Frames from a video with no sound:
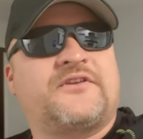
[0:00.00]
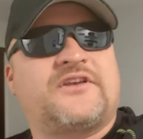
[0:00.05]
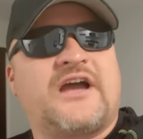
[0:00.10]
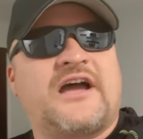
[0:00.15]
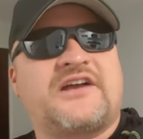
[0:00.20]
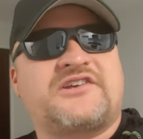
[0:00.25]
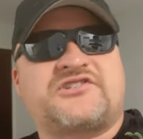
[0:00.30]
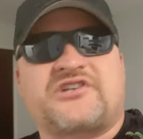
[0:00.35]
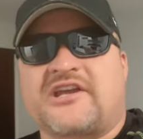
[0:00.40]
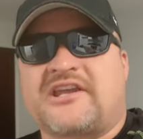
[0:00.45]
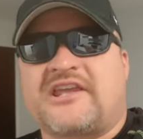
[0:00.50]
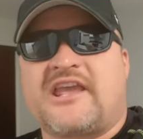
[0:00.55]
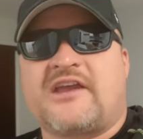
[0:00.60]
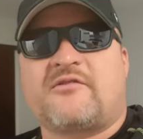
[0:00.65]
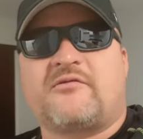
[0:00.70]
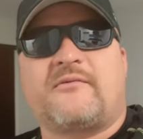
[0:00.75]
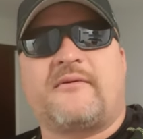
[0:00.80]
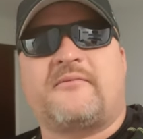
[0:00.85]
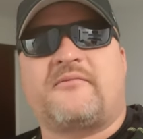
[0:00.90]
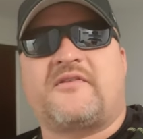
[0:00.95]
gosh, I
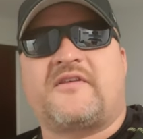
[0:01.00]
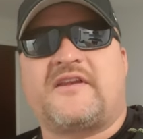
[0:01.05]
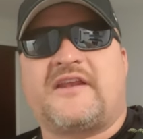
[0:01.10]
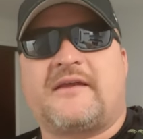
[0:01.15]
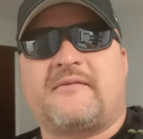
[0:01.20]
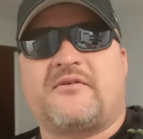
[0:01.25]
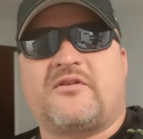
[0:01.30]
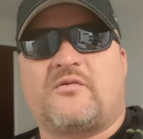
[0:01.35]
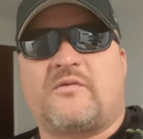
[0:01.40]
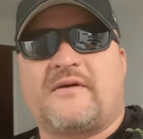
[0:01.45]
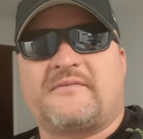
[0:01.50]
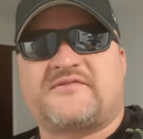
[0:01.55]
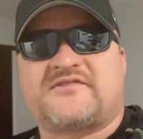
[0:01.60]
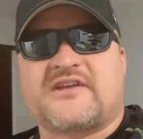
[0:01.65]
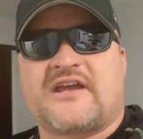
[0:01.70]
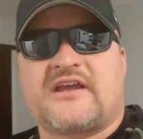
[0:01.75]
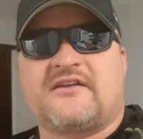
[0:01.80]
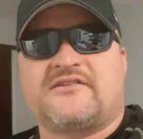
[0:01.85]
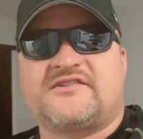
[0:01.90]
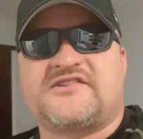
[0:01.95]
can't remember the name of the
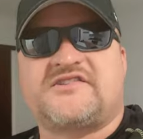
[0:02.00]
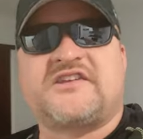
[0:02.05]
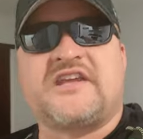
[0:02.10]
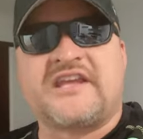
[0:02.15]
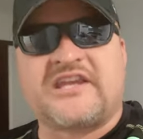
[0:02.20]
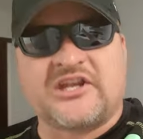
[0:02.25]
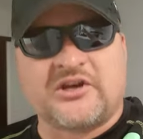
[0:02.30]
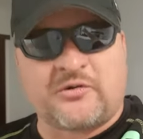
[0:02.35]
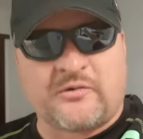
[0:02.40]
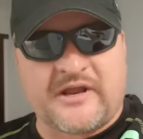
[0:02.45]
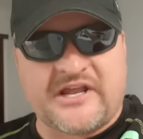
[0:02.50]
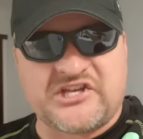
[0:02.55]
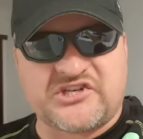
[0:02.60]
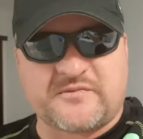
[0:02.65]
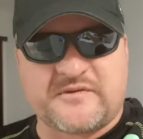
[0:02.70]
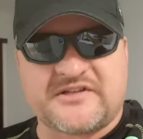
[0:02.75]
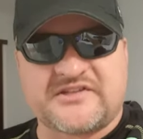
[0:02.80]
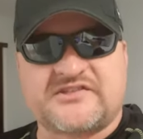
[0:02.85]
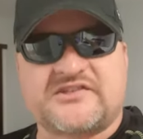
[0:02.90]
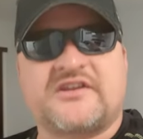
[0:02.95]
website, Seeking
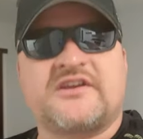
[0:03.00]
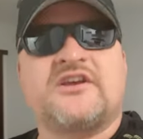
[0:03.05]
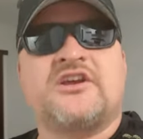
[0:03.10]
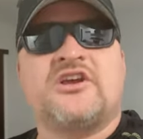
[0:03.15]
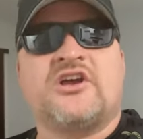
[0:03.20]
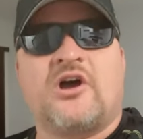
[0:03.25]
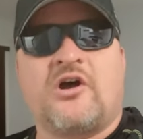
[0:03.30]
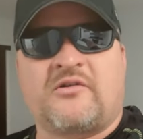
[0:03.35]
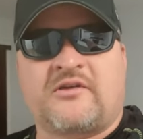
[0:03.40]
Arrangements.